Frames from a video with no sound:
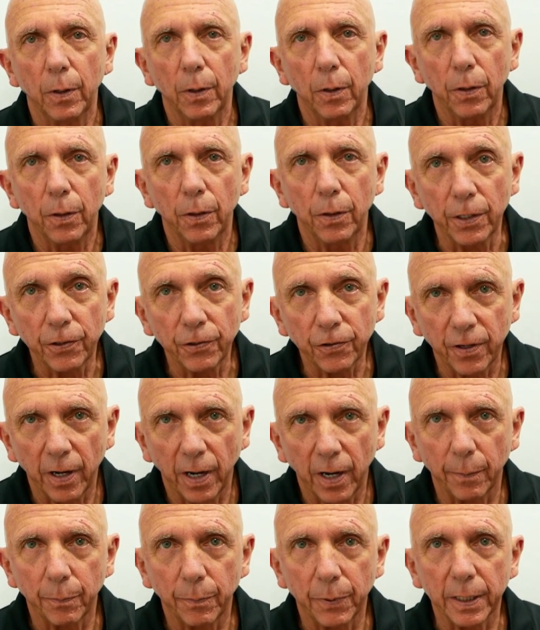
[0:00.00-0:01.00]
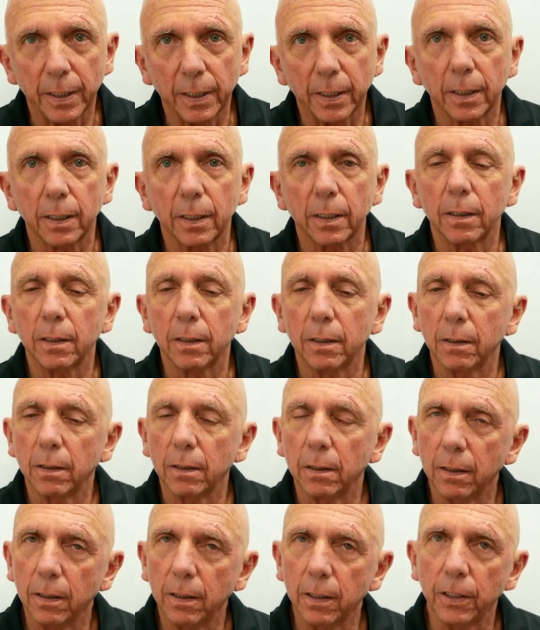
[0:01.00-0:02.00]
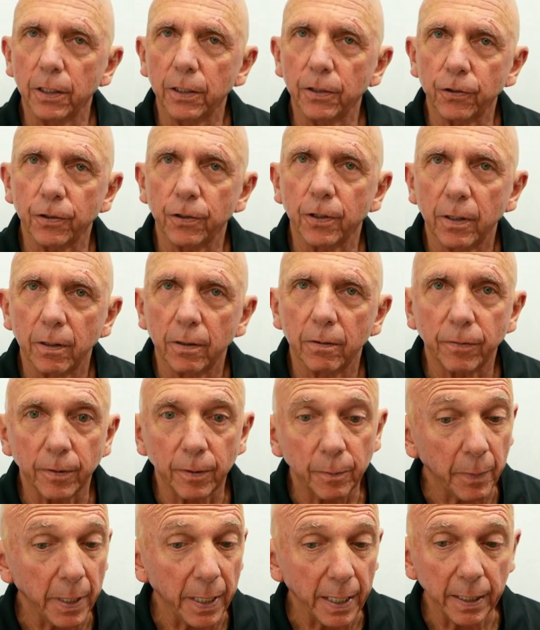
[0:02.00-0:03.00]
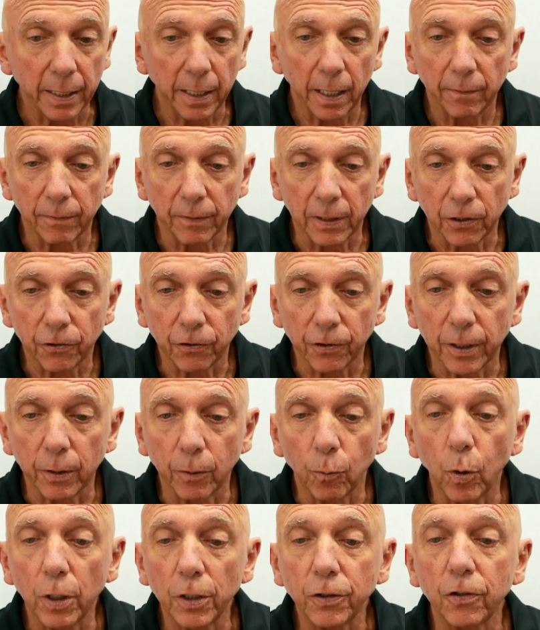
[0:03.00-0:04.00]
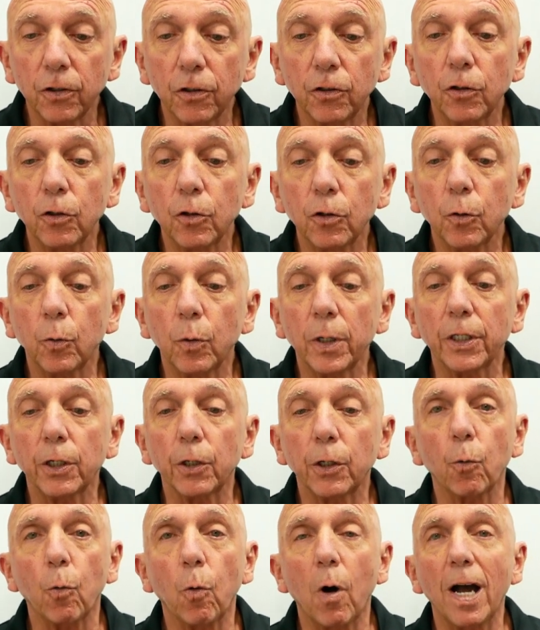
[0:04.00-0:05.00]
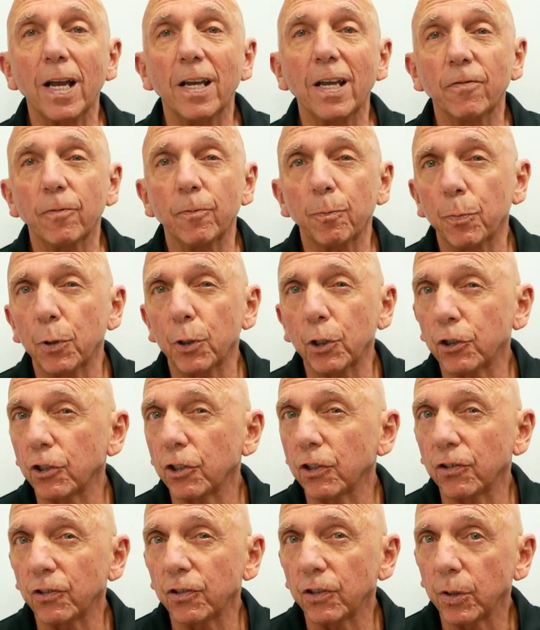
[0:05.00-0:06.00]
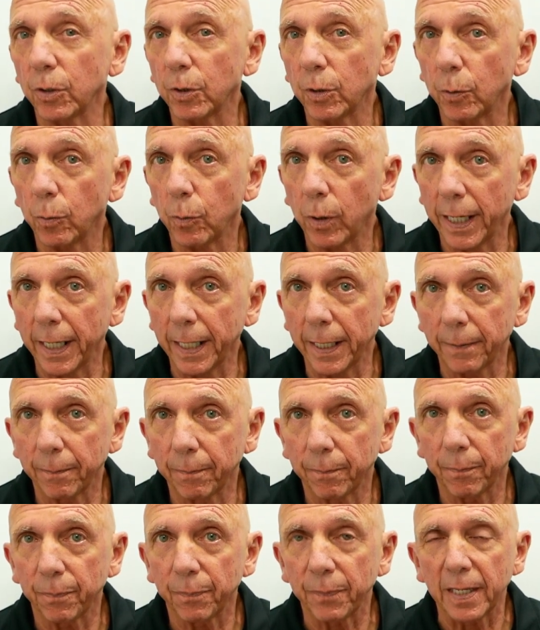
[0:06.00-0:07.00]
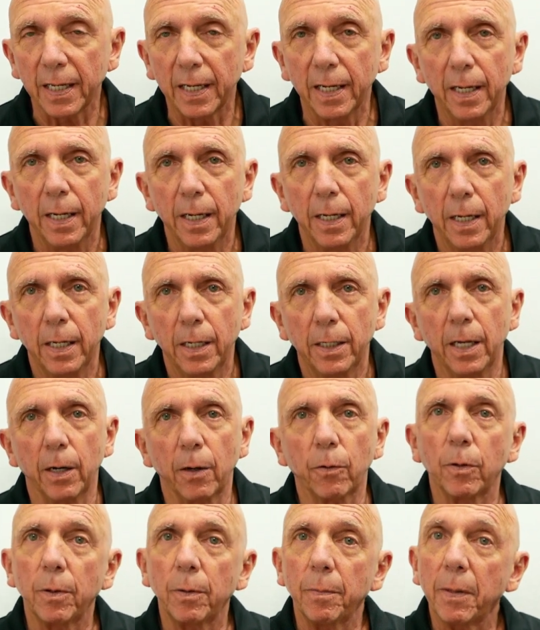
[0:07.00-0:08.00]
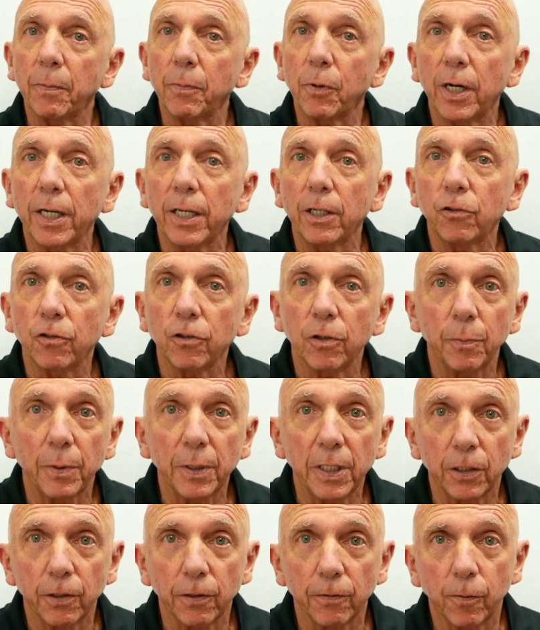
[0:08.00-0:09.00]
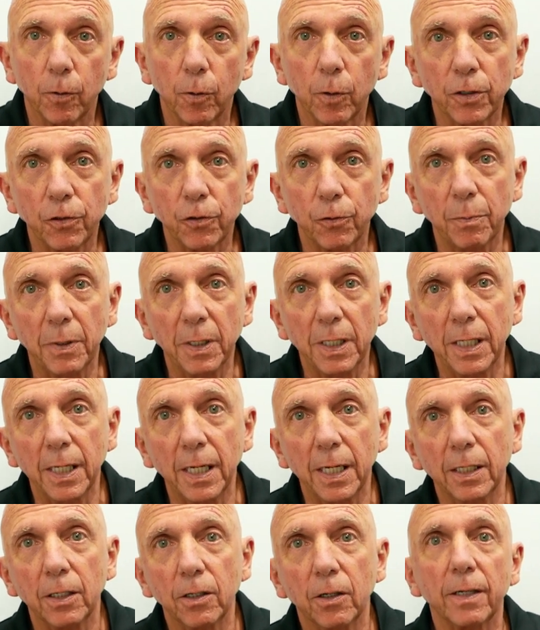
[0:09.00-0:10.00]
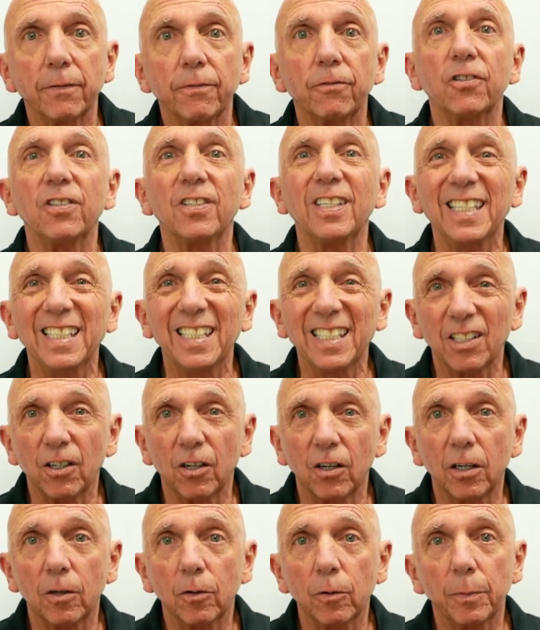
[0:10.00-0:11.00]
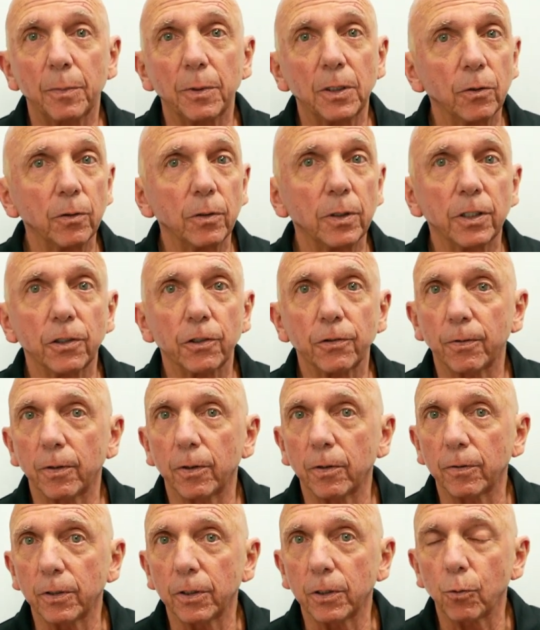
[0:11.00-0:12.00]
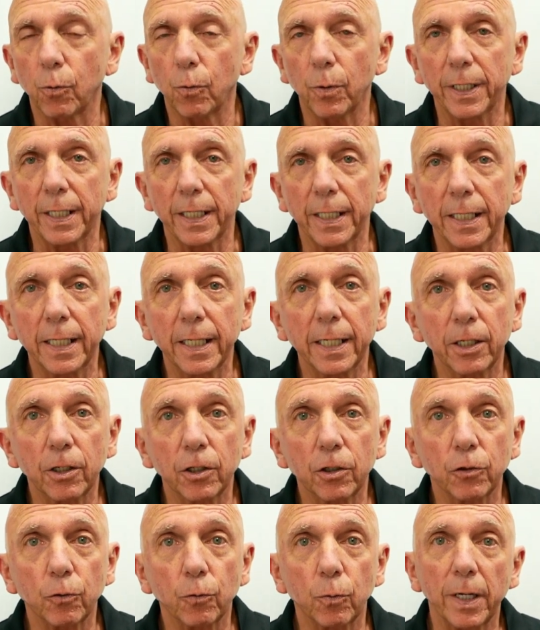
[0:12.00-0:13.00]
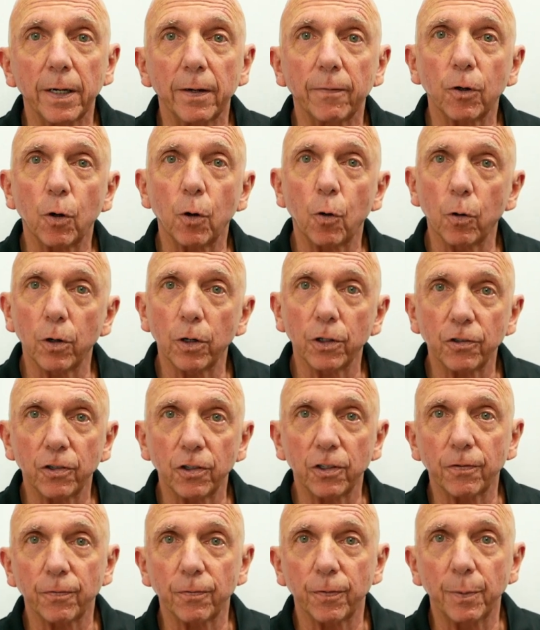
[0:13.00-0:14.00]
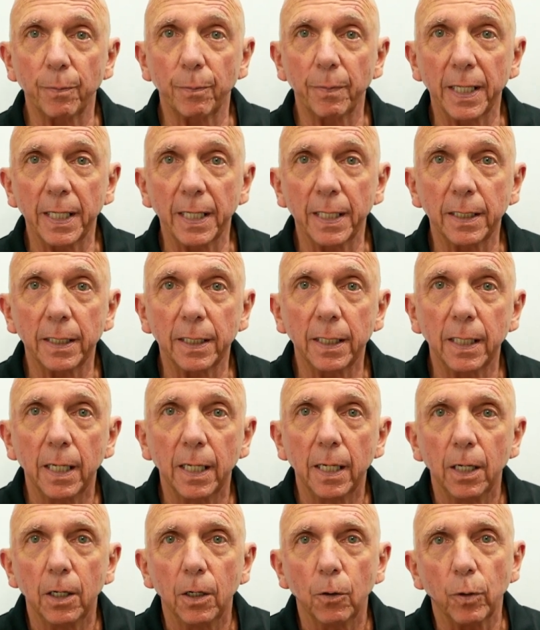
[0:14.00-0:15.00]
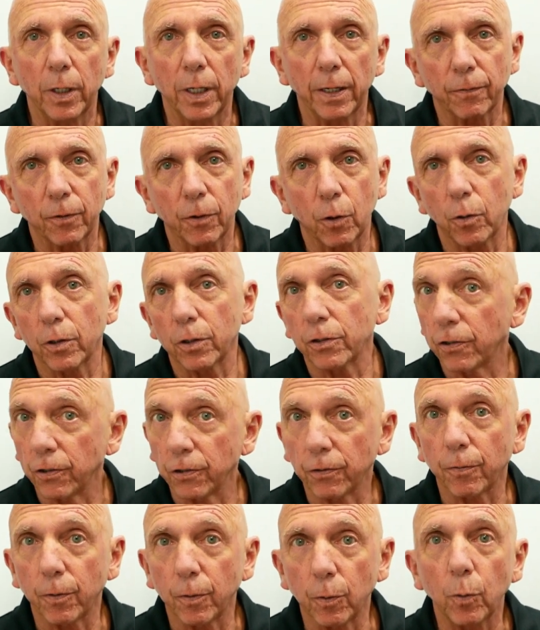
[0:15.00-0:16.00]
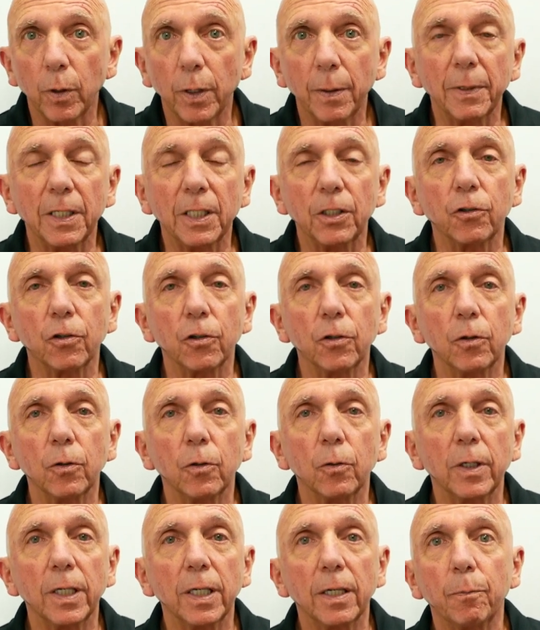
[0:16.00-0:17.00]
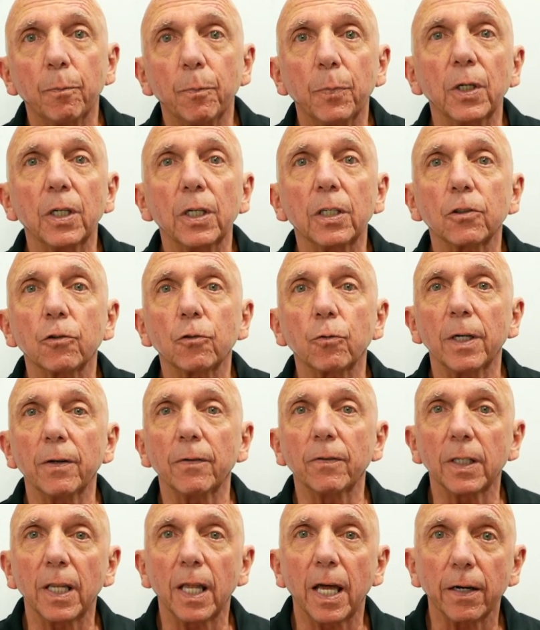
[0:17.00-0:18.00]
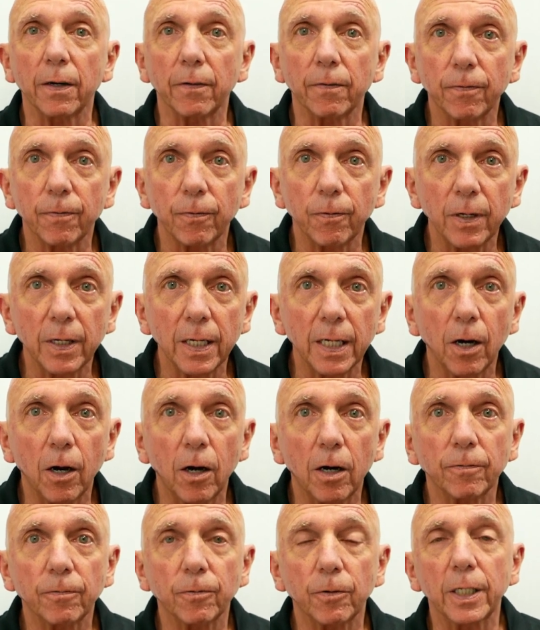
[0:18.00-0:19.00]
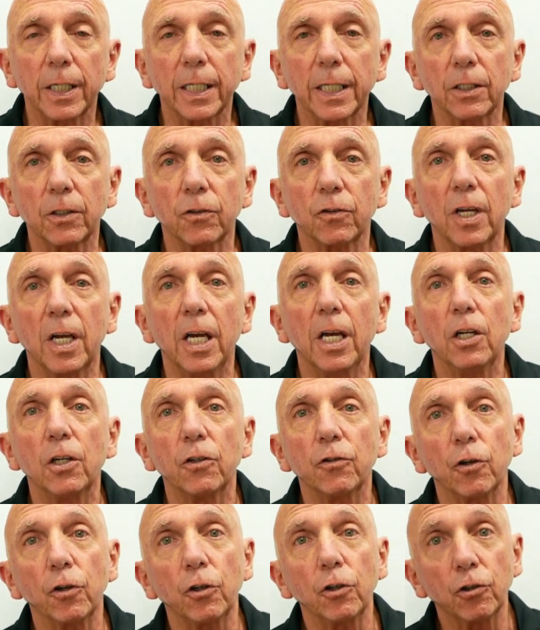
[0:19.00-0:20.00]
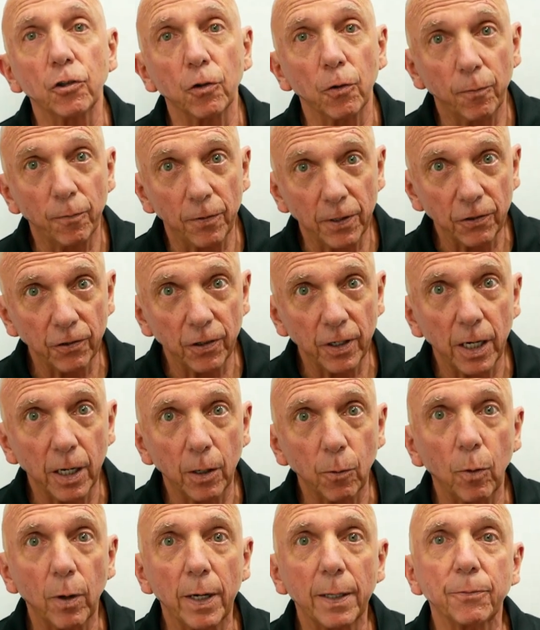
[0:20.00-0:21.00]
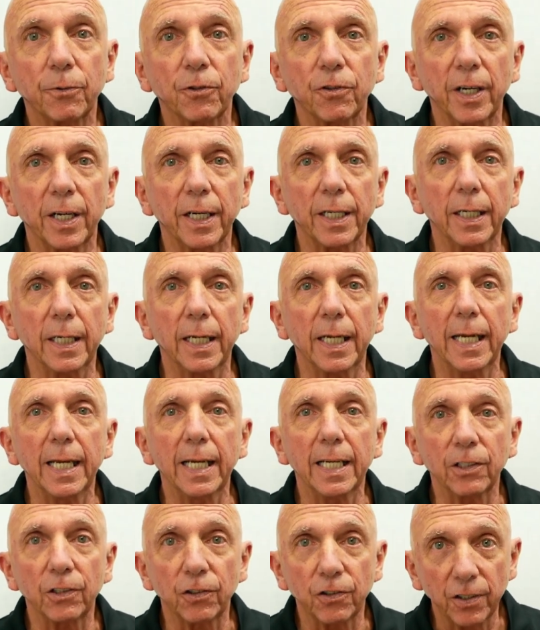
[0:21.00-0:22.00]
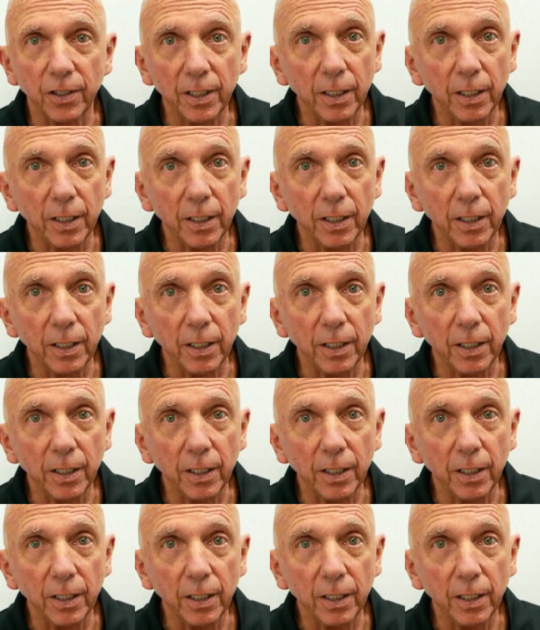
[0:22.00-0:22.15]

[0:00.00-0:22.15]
This topic is for men, obviously. What to do when your wife pushes you away. Now remember, I used to be a divorce mediator. I've seen it all. We've been doing this for over twenty years. We have courses for men. We have courses for women too. We have books. We have a lot of free offerings. So you should visit our website and see.